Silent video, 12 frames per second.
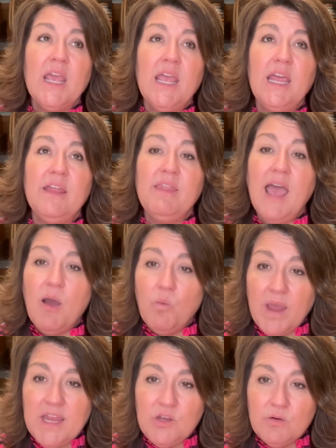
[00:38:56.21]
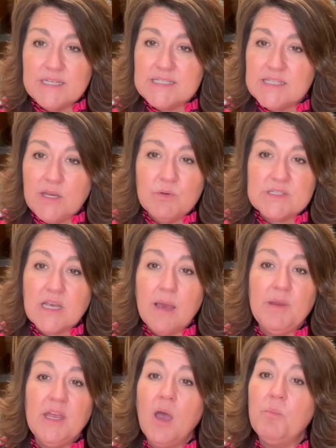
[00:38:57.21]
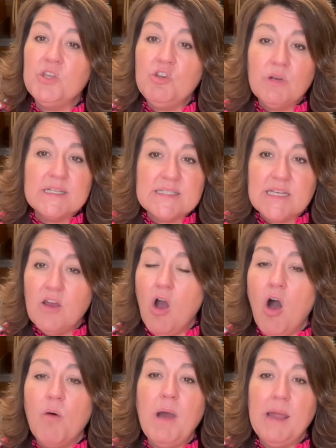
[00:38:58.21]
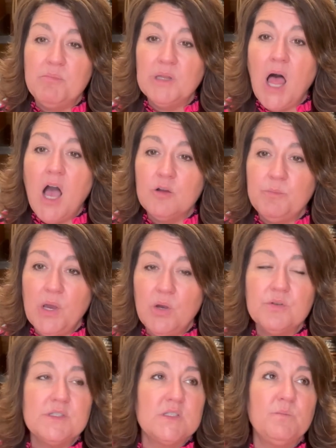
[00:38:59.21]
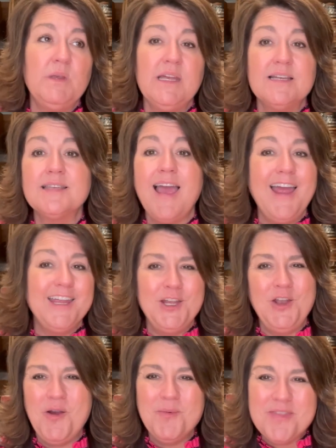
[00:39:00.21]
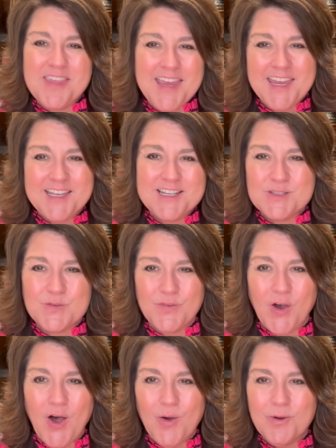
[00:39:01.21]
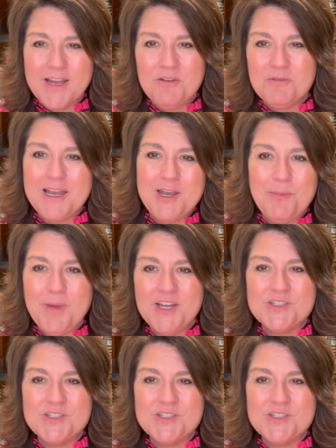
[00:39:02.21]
And that way you can see what's coming up, and you can see all my blog posts, because I'm thinking it's fall. We're getting ready to make